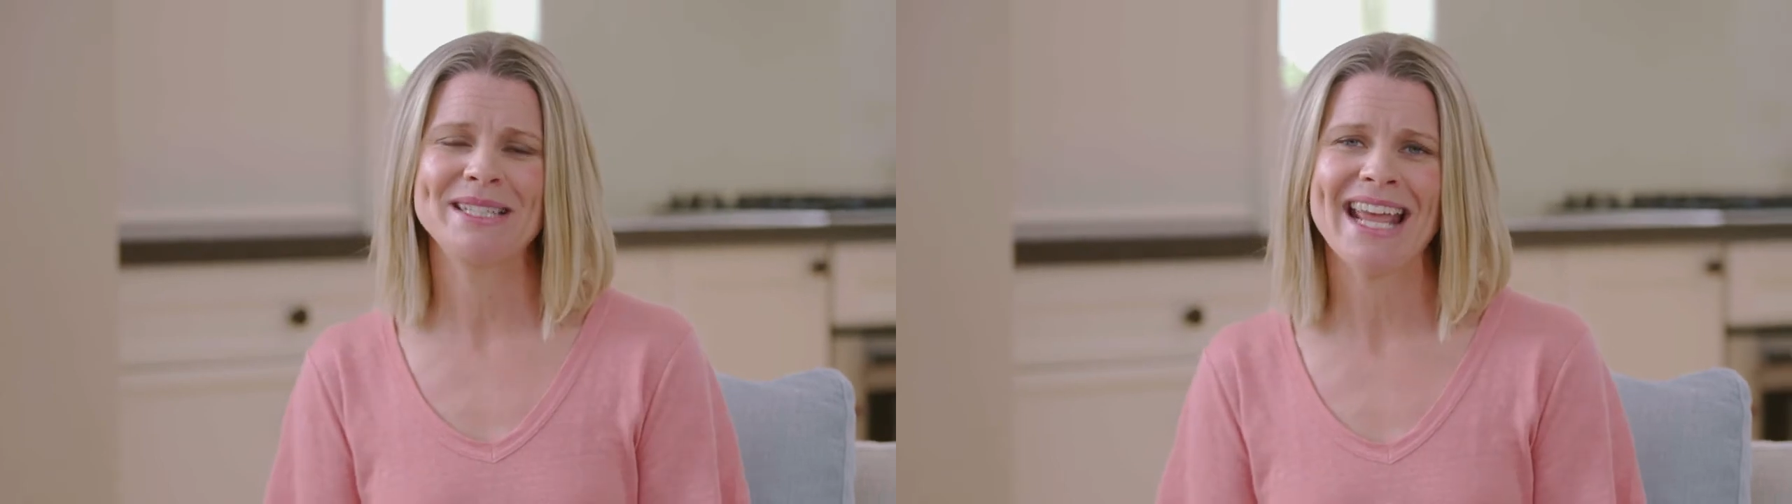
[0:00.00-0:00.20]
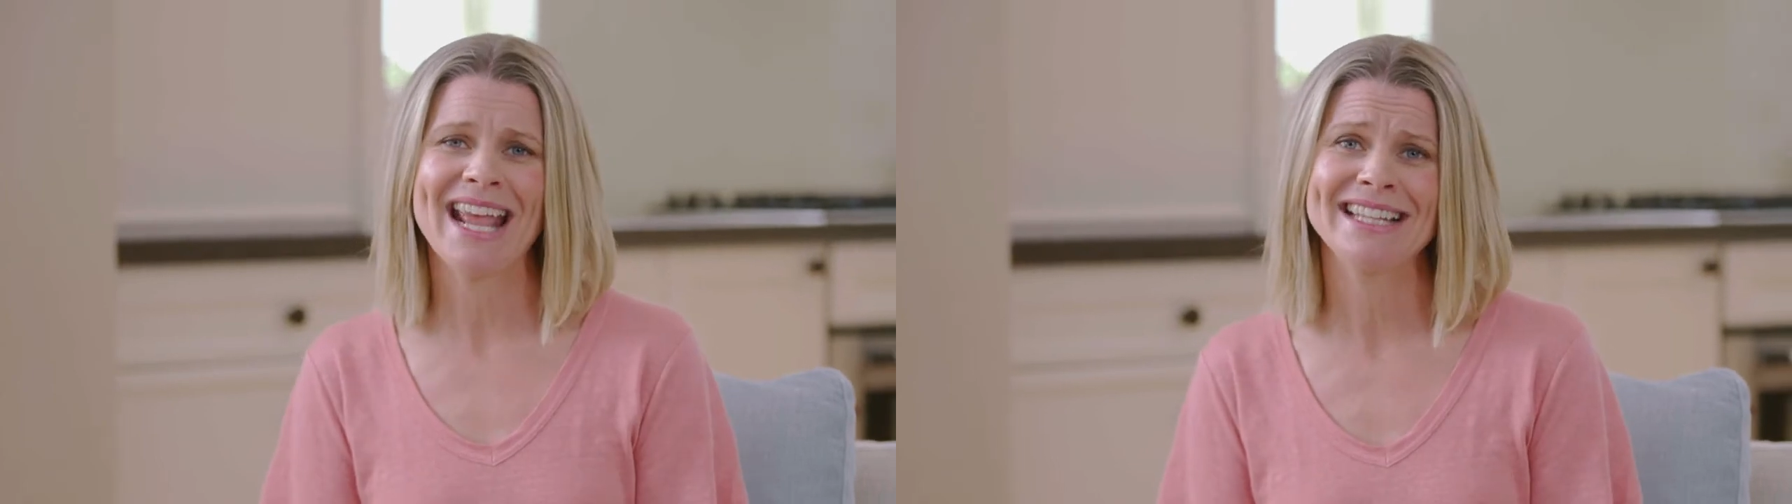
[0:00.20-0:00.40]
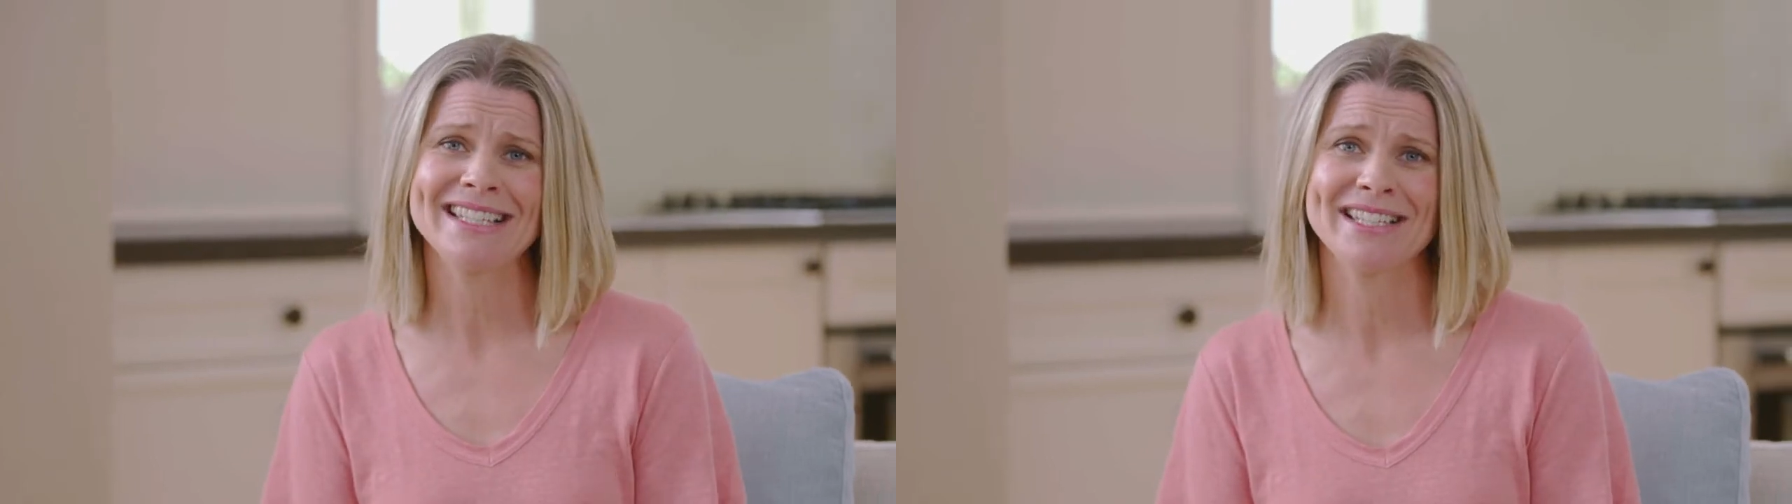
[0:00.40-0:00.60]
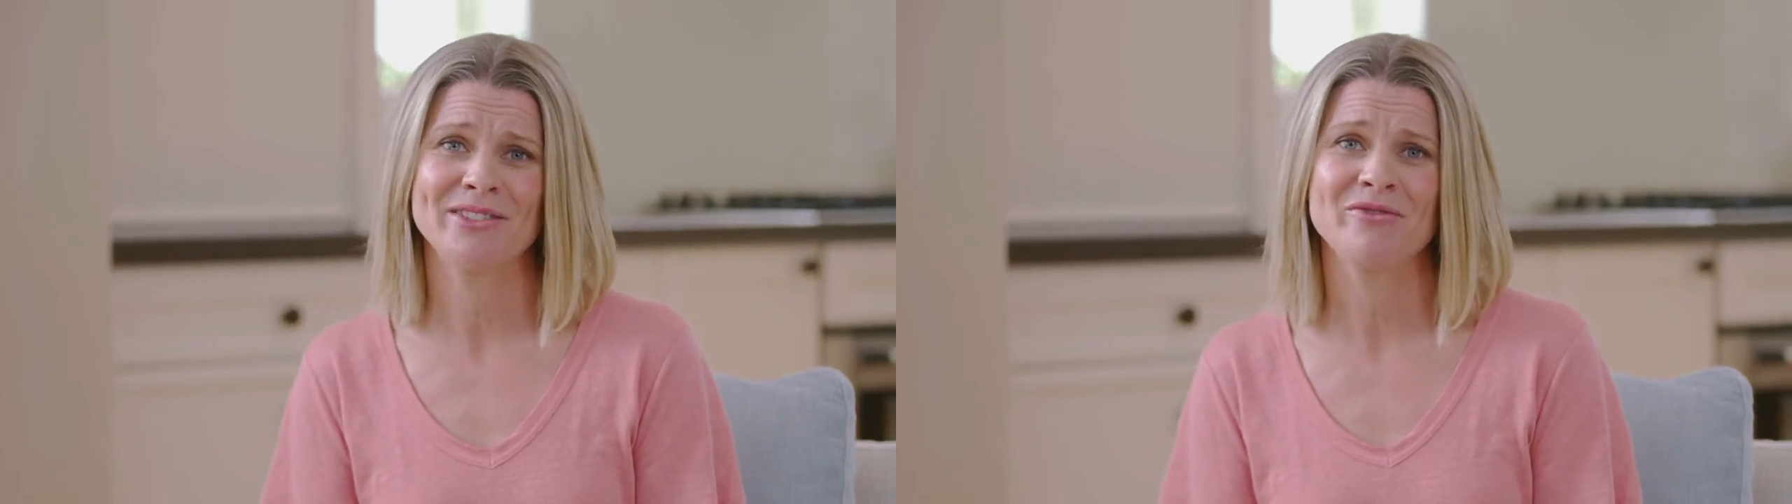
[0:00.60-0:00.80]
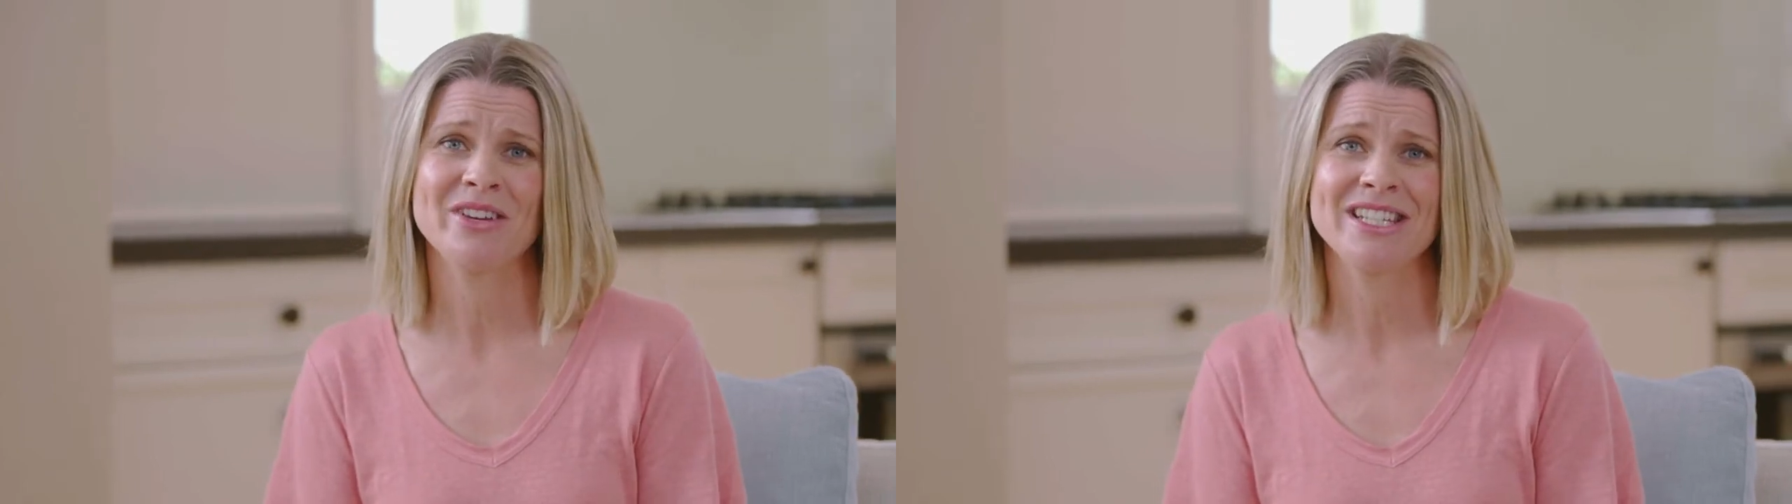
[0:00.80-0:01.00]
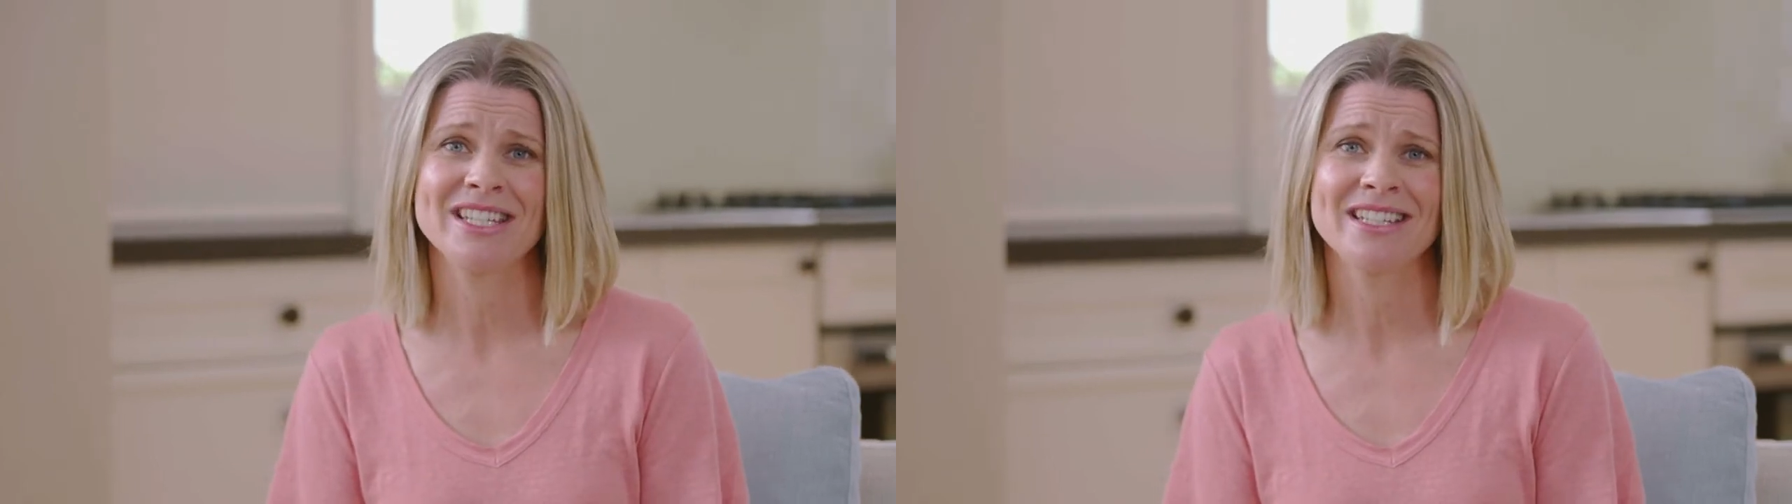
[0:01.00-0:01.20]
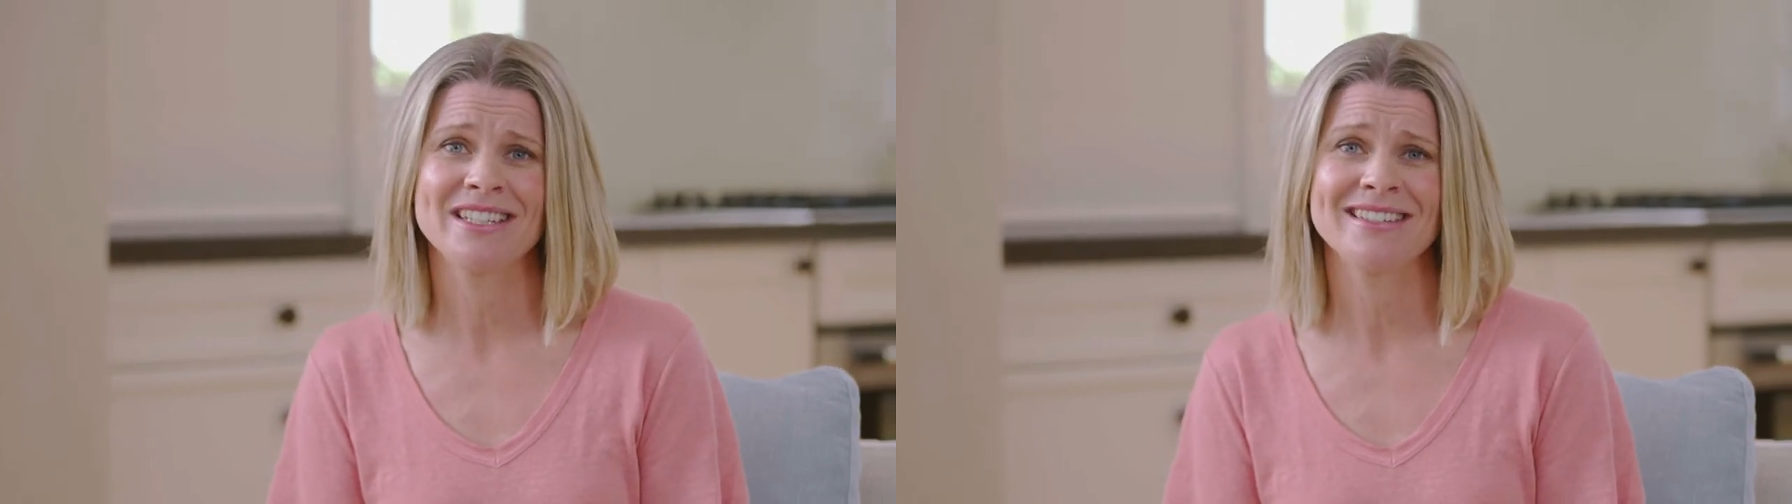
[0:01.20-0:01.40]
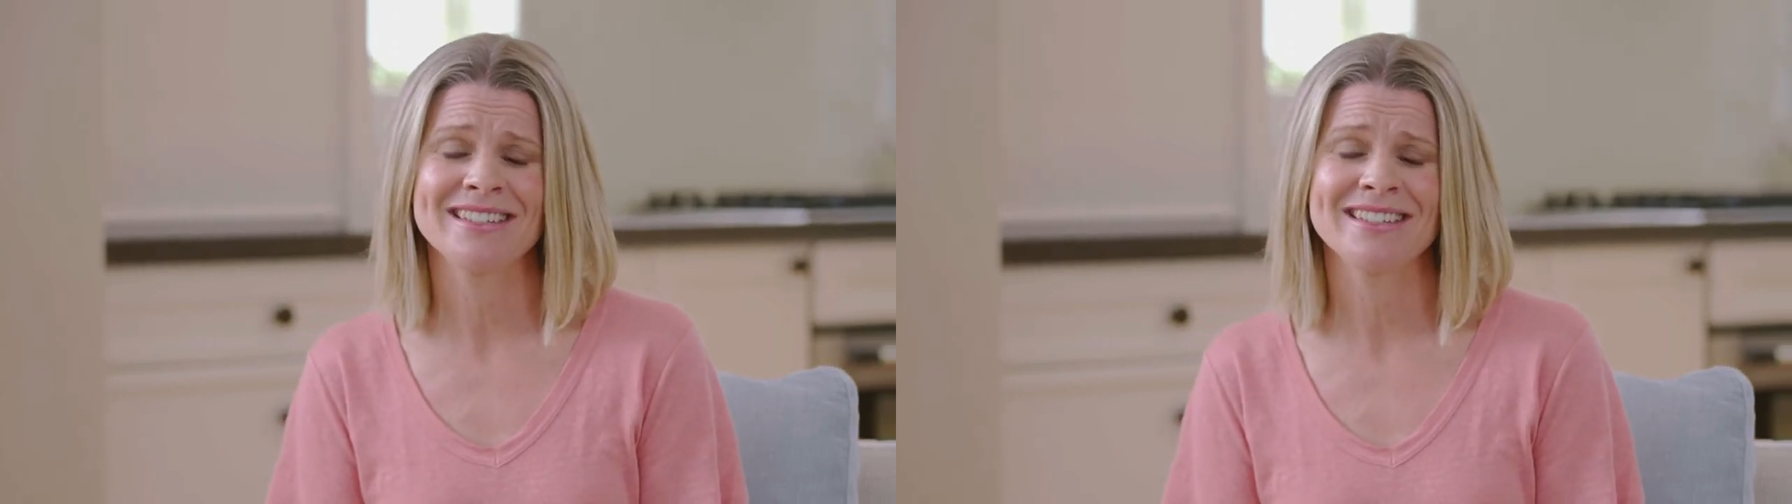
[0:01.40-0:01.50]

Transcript: tense and rigid,